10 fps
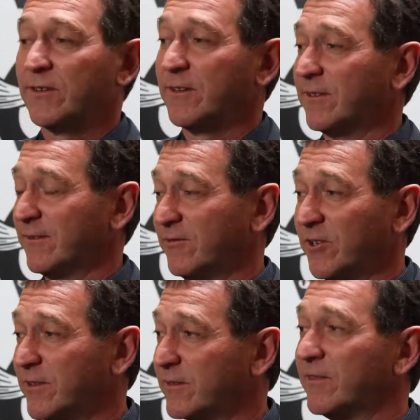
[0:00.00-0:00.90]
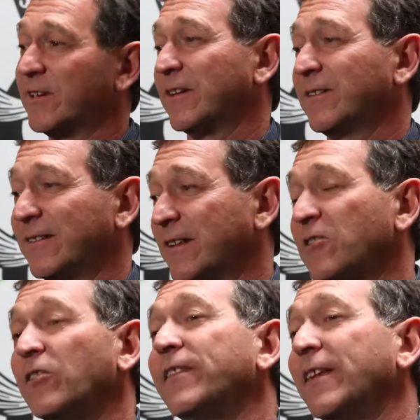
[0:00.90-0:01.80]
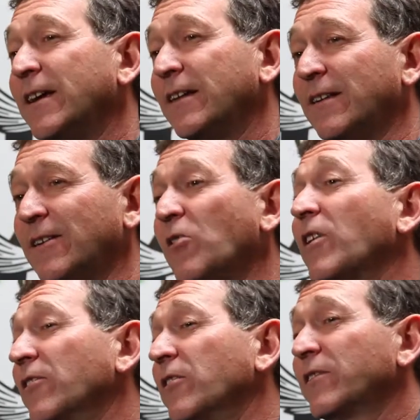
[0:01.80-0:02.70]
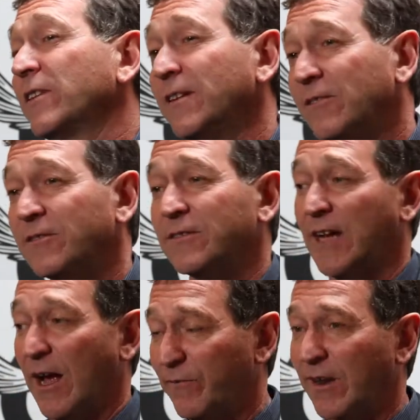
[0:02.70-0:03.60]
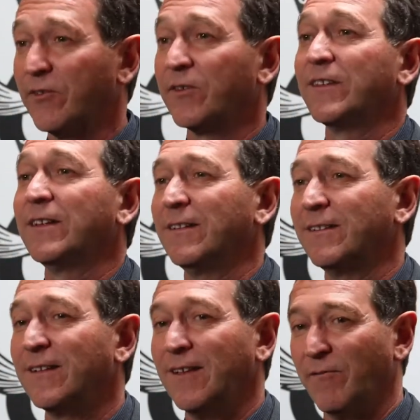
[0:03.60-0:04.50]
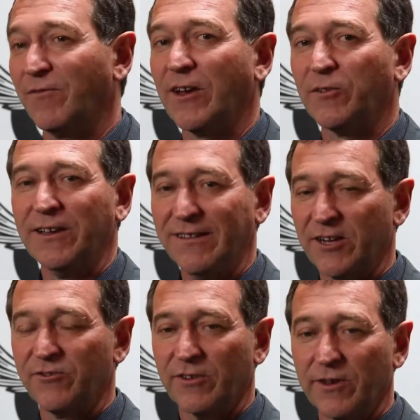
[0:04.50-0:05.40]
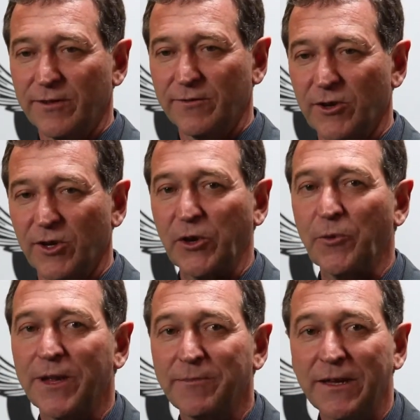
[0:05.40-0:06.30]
nuts that contain ochratoxin or aflatoxin that are very dangerous for human